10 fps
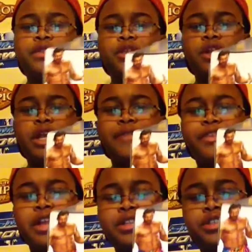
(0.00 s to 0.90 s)
sorry, I
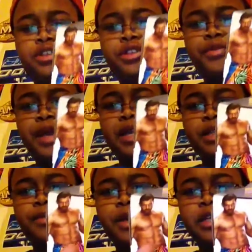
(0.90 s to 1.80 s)
forgot to show you the back of
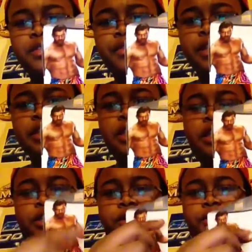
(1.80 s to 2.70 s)
the box.
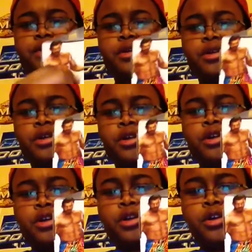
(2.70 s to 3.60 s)
Fandango,
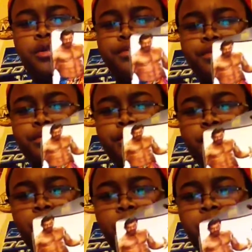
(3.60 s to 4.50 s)
um,
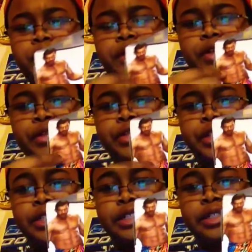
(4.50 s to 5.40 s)
wearing
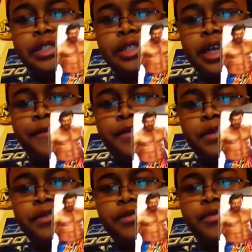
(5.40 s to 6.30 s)
this type
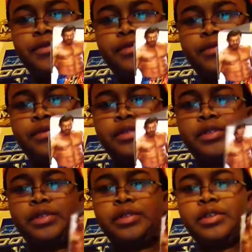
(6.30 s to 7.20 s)
of
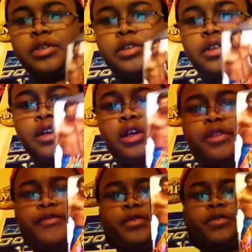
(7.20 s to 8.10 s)

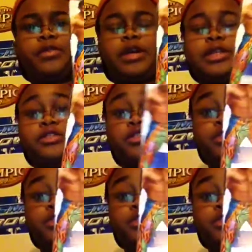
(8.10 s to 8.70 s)
colorful, as Chris